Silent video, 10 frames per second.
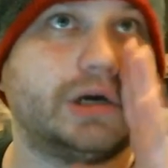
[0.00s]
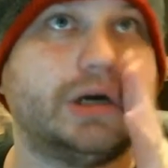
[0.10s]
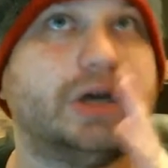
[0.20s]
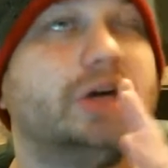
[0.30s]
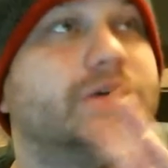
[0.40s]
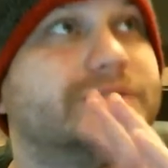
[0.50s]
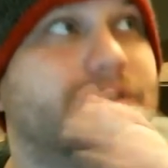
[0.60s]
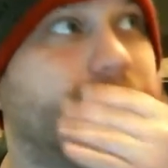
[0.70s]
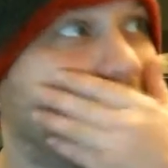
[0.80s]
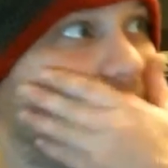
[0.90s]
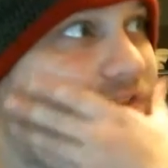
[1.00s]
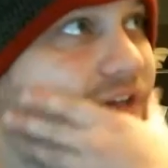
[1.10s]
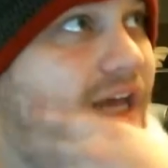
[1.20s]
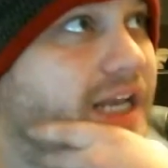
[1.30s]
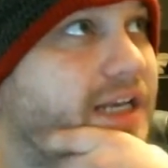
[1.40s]
who was the director for
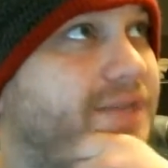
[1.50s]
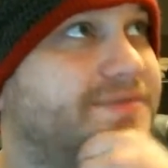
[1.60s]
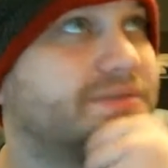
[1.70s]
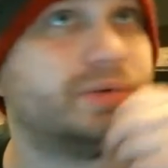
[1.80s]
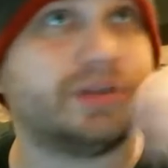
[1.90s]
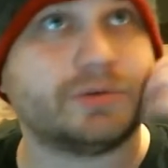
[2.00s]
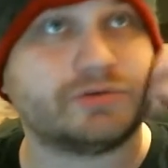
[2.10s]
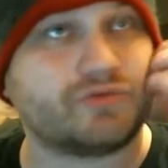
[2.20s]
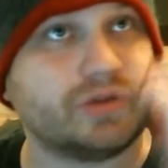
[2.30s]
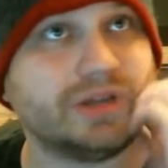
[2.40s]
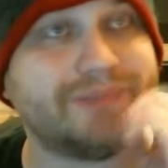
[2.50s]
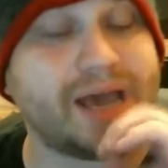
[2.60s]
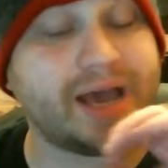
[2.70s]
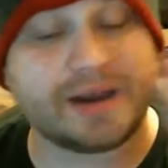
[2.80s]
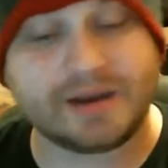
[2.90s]
that? That was the one that was really
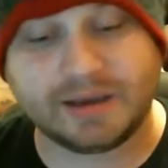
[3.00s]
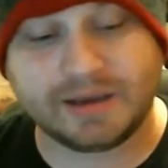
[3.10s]
bad.